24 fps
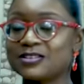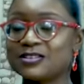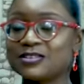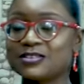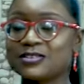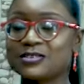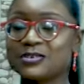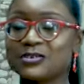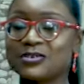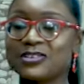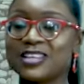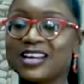
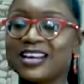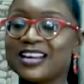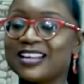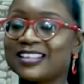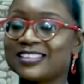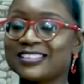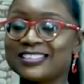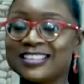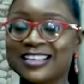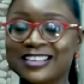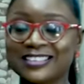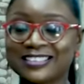So
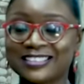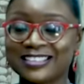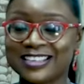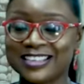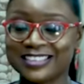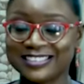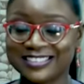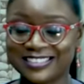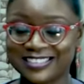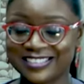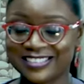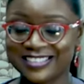
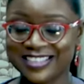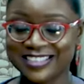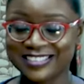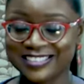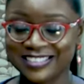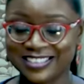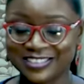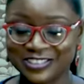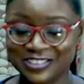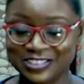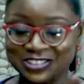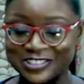
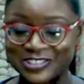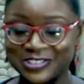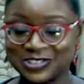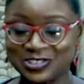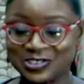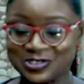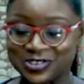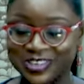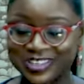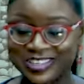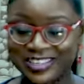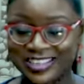that's another
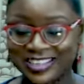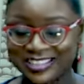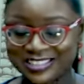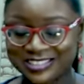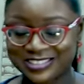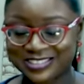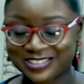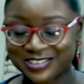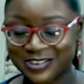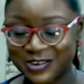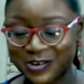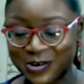story
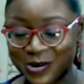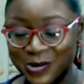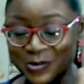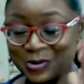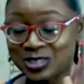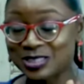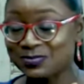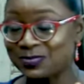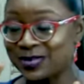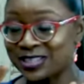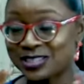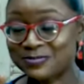that
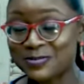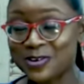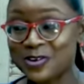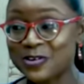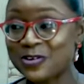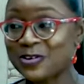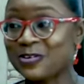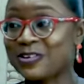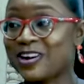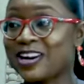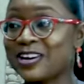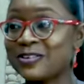always makes me
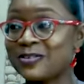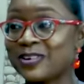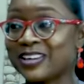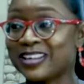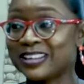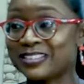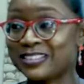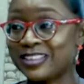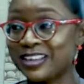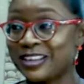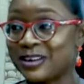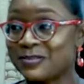cry when
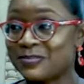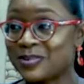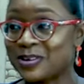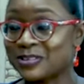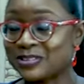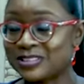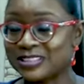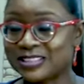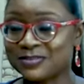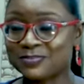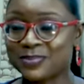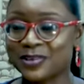I think
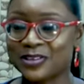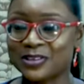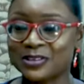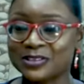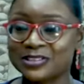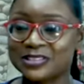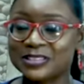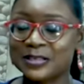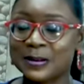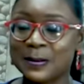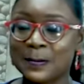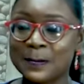about it,
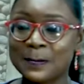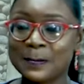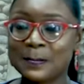because